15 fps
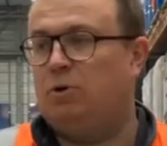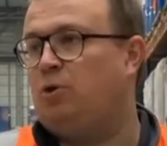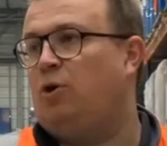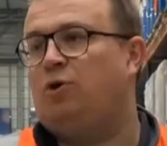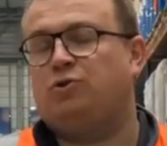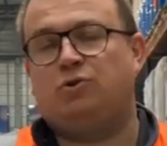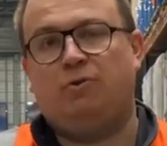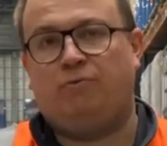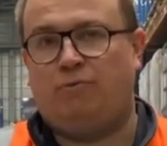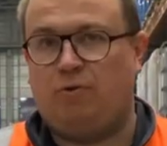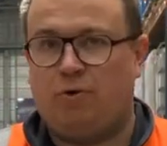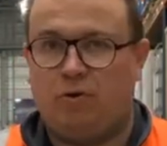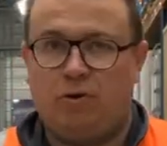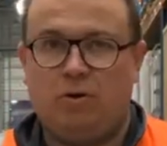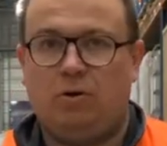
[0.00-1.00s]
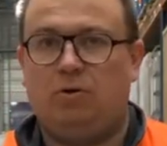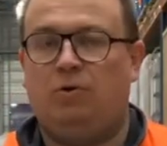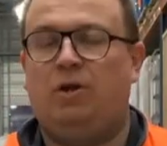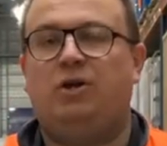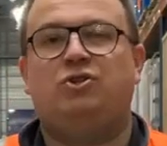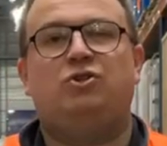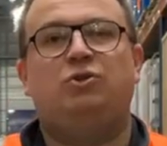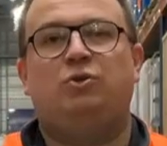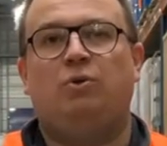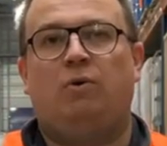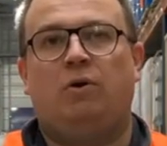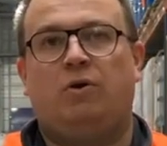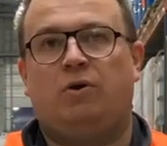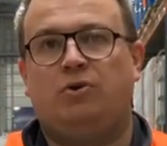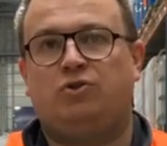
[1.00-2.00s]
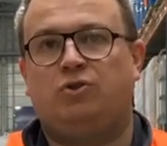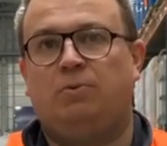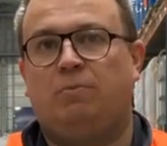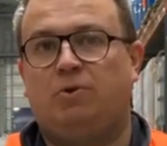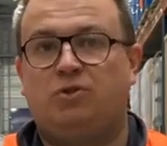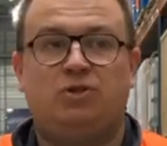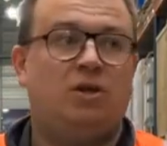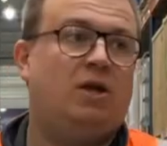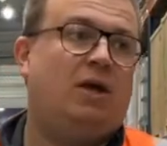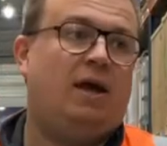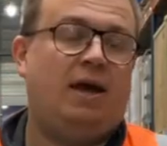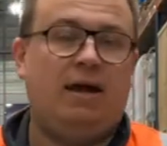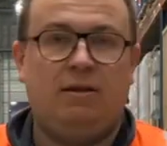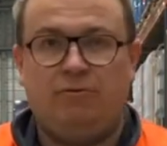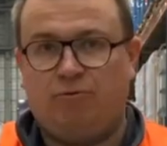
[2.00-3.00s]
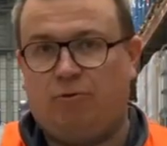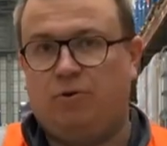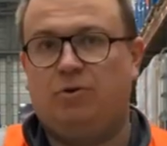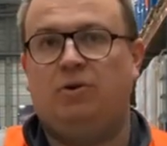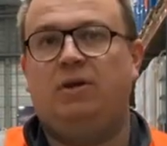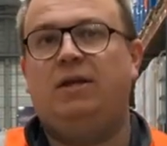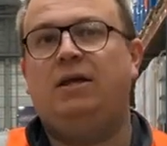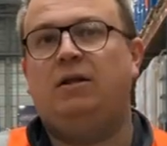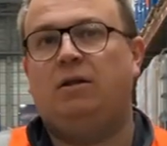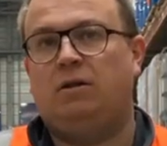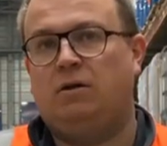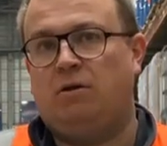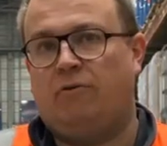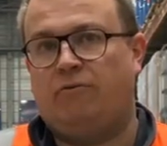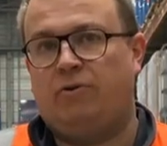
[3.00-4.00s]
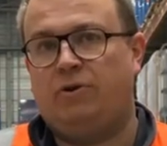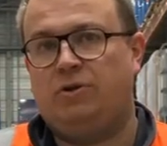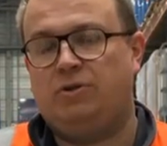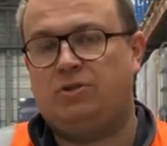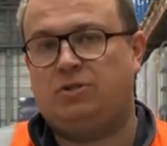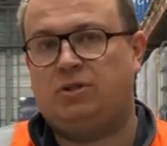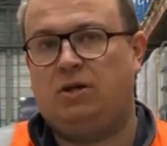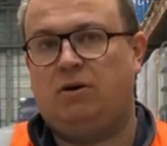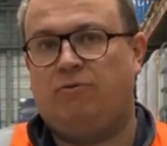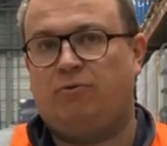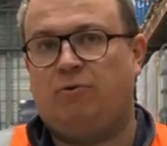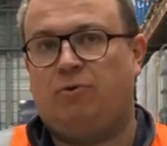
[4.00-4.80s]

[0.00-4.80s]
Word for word: but also for connection to our customers and for the legal governance uh, of